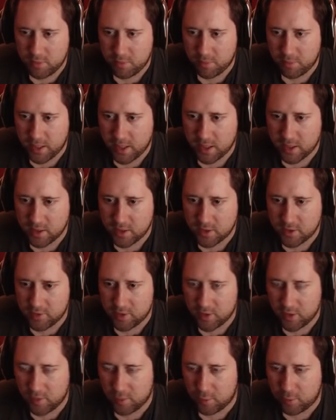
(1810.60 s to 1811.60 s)
package
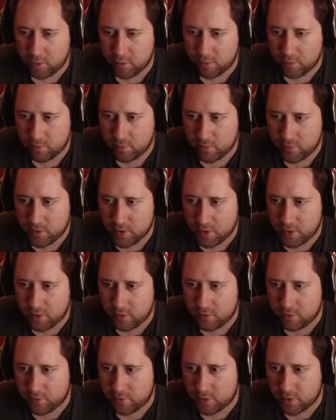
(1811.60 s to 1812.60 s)
survival meal. Dude,
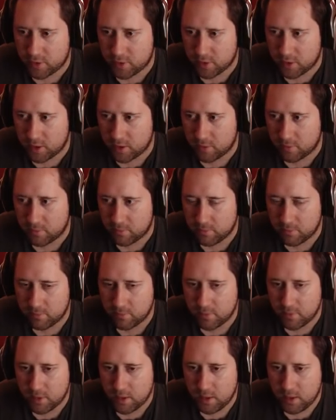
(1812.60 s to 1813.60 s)
for fuck's sake.
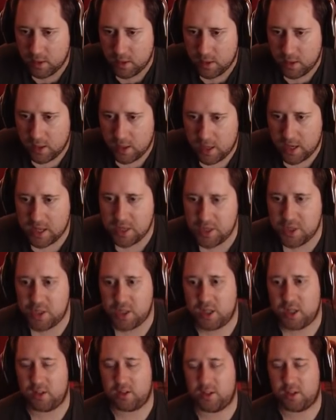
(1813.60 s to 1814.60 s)
NG
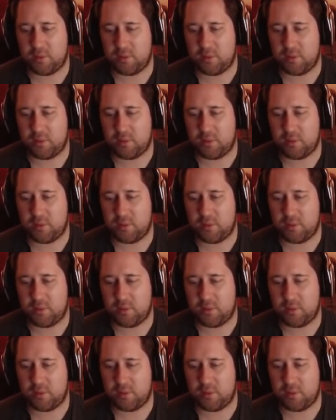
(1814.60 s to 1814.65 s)
needs to be